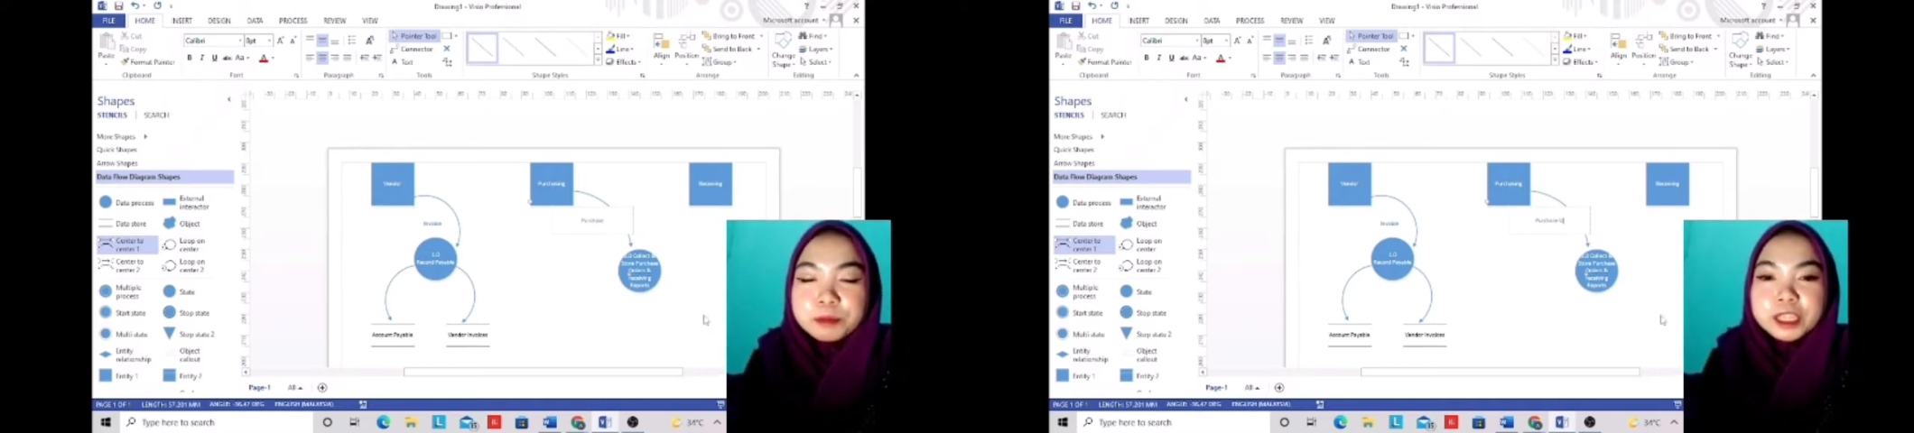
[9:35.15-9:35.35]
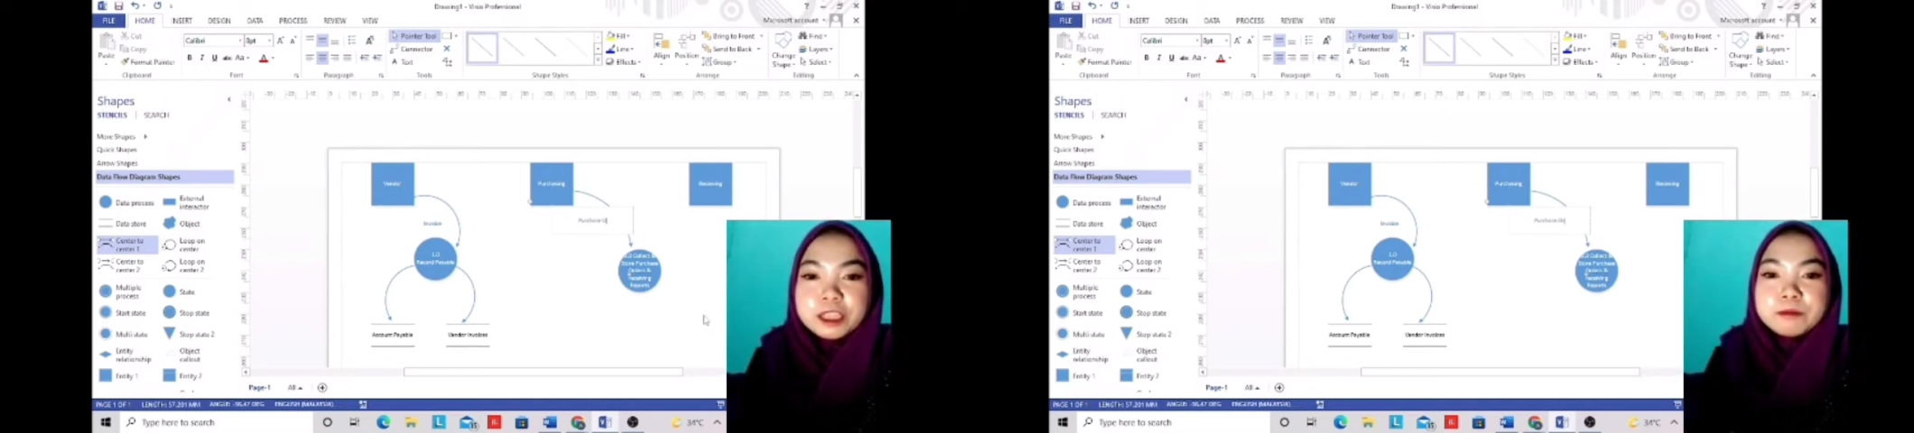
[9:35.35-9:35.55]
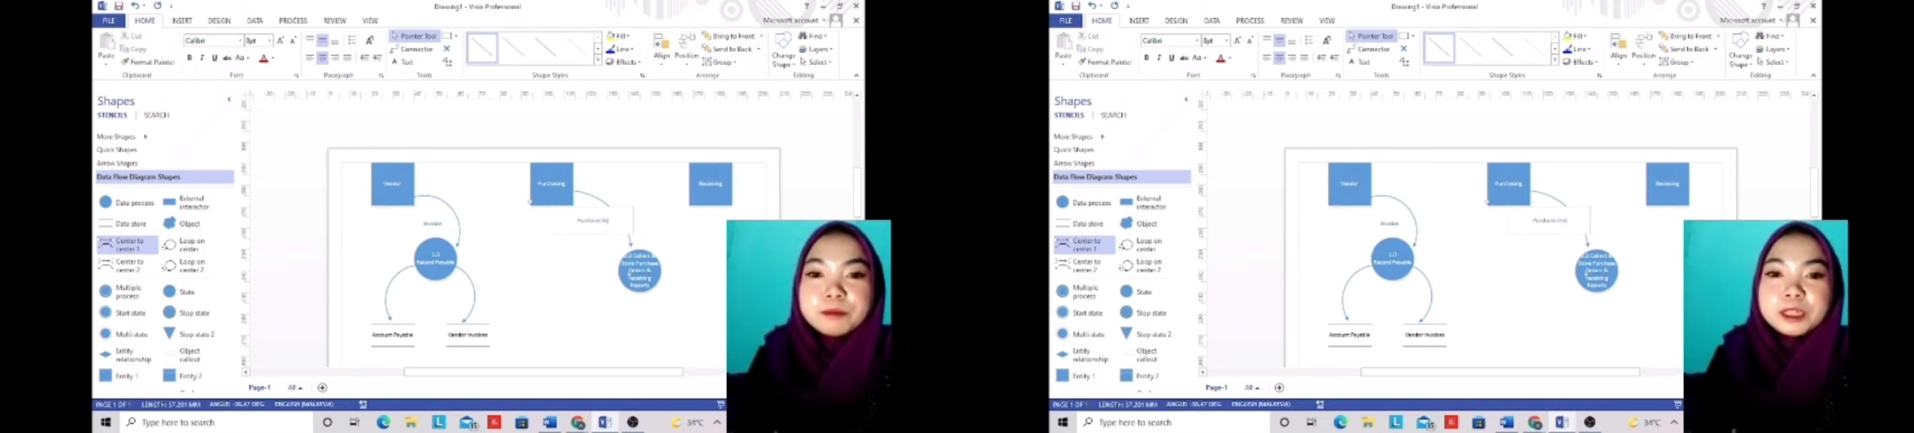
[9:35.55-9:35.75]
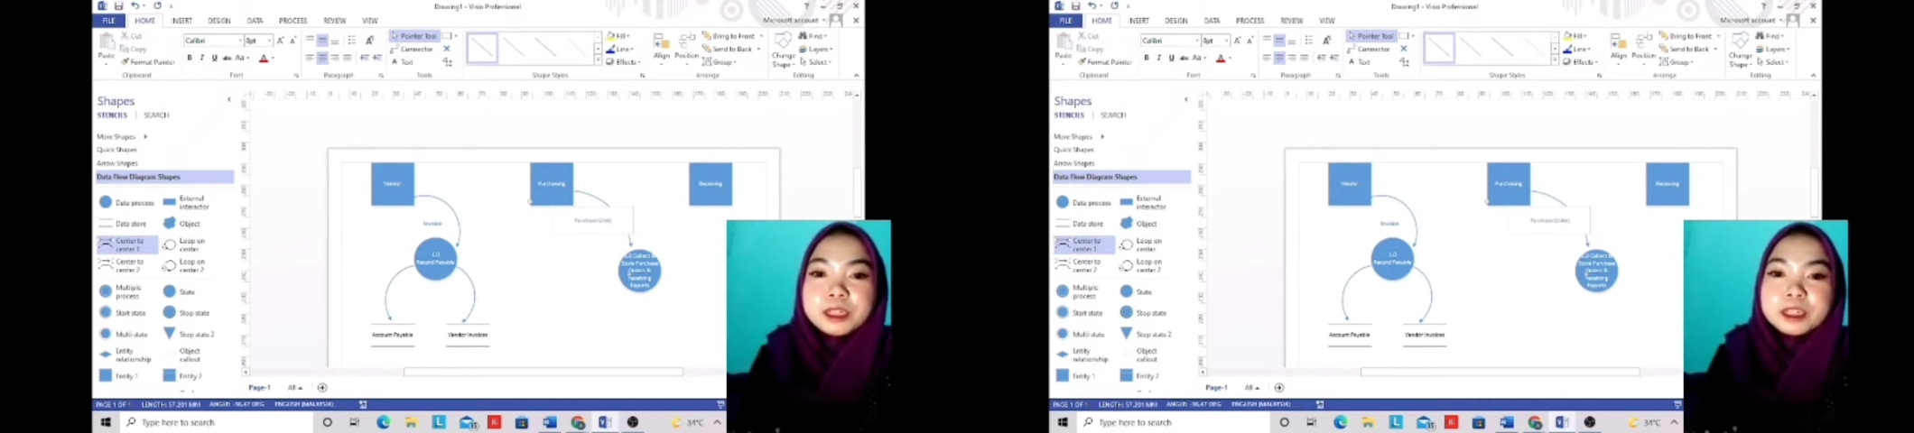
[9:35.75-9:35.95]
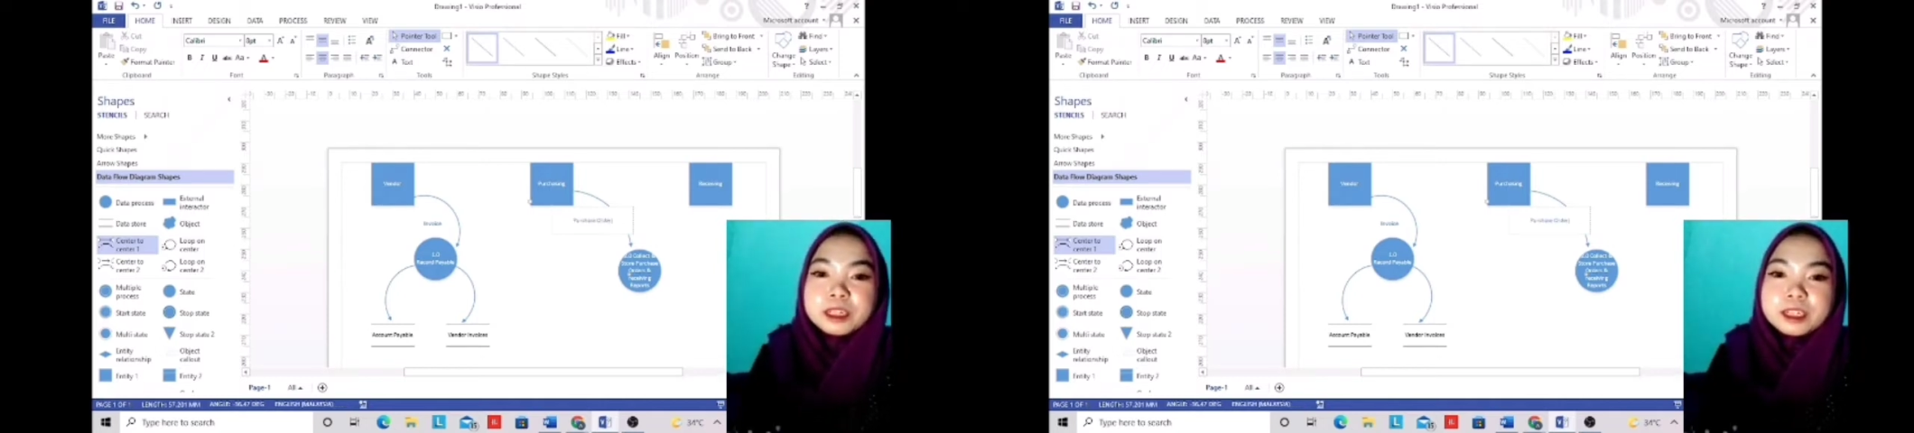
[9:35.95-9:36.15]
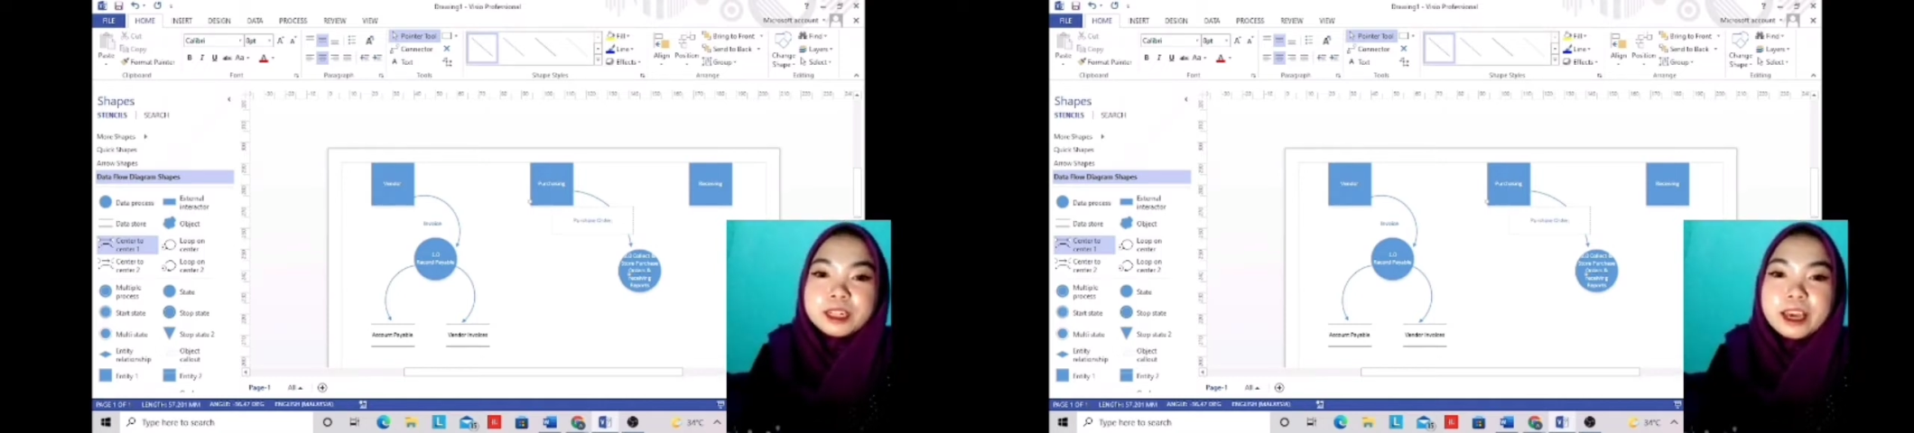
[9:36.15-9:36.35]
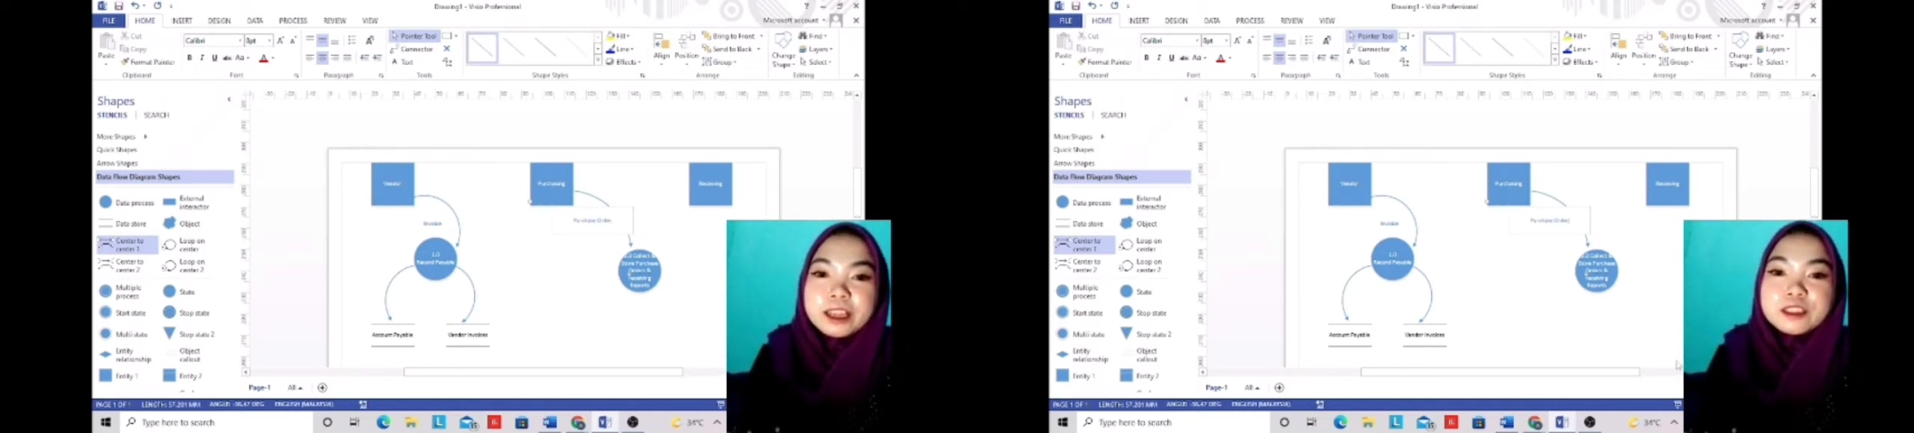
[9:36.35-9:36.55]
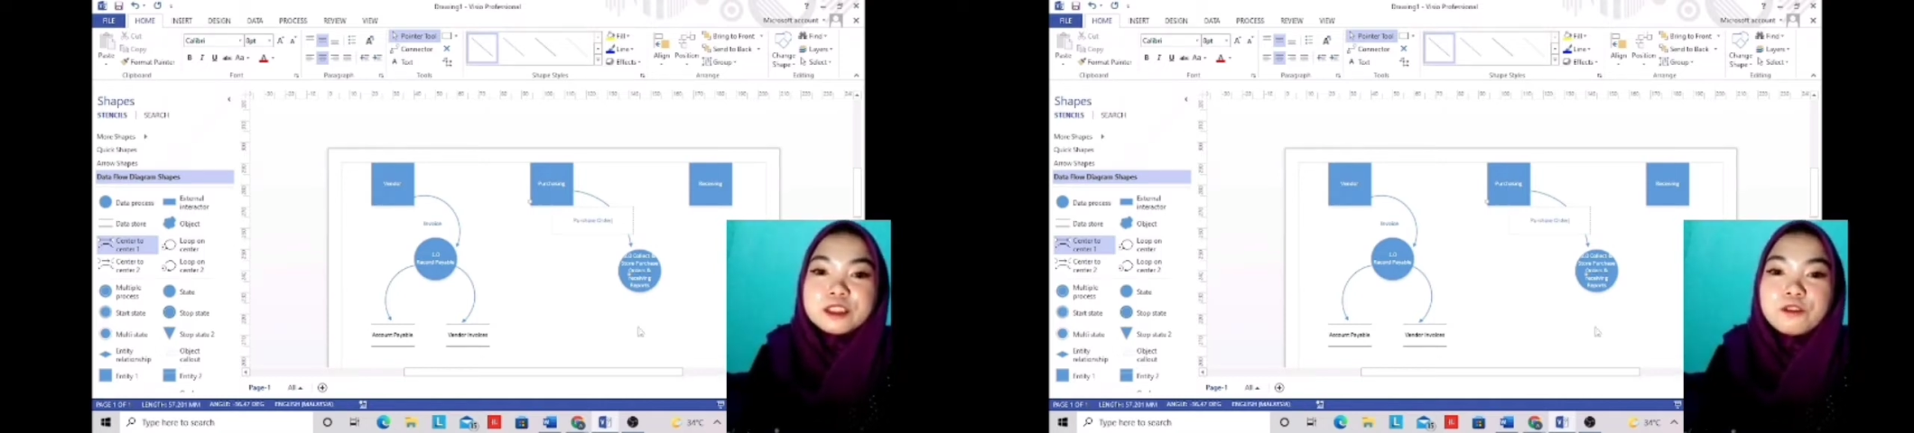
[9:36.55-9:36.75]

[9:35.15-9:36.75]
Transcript: payable CLAD